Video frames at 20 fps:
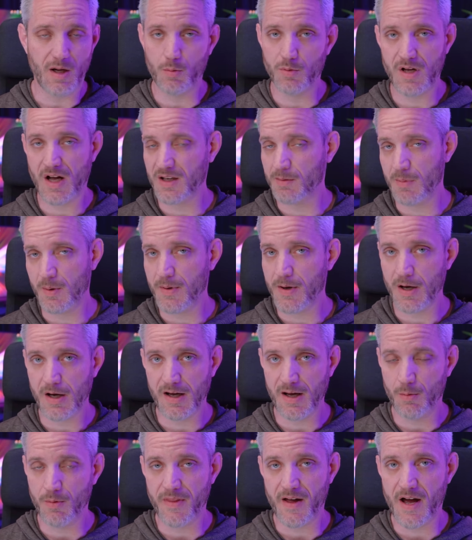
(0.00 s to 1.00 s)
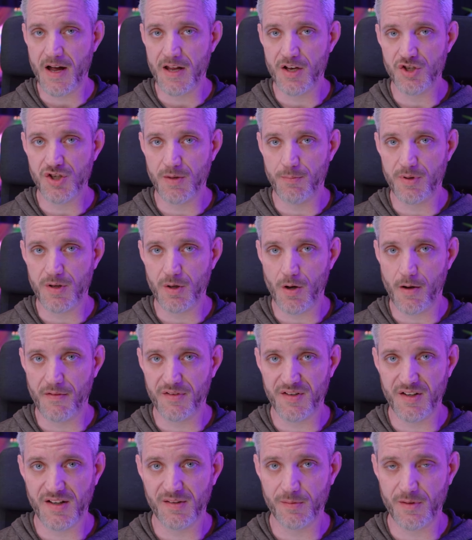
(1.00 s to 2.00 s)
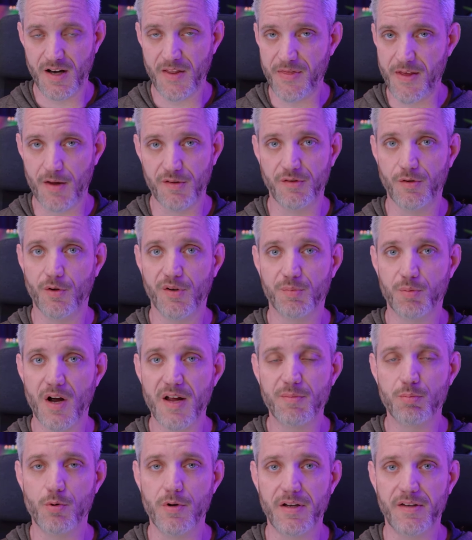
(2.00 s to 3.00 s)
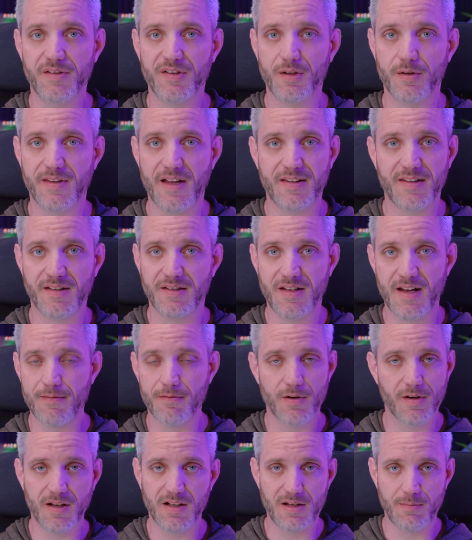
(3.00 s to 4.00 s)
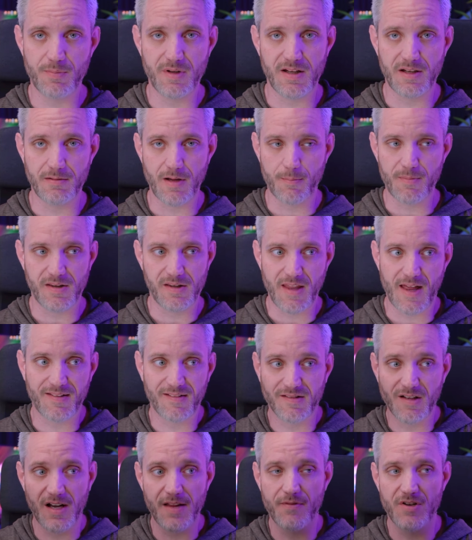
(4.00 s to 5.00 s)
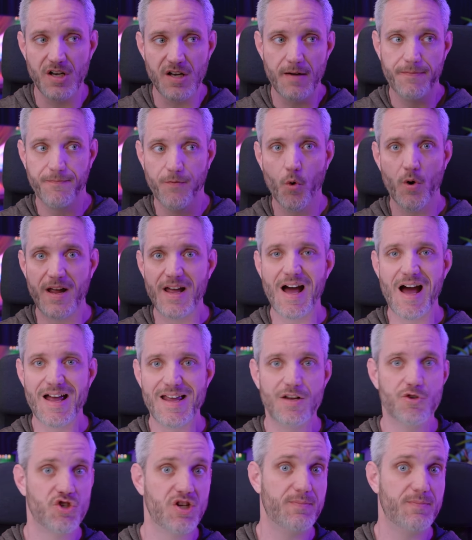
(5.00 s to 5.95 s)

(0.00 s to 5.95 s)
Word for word: Now we're not going to be pairing it with a high end GPU, obviously, because we're at a $1,000 price point. So that's never going to be, I mean, that's not even enough for a high end